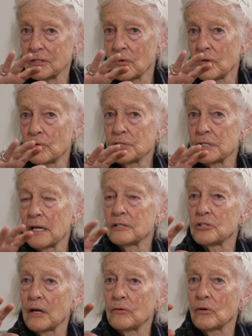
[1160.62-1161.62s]
So there was a
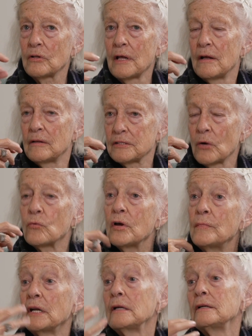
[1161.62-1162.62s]
general. So
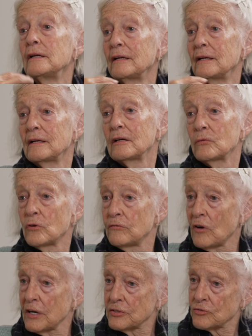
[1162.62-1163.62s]
women were
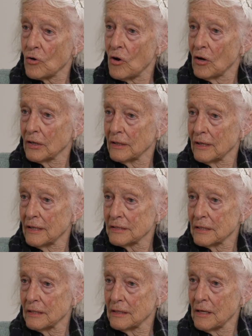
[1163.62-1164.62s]
very strong, as
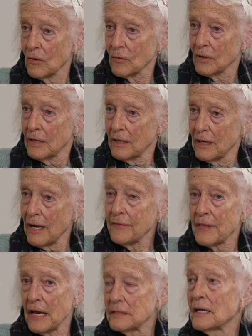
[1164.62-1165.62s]
you know, at that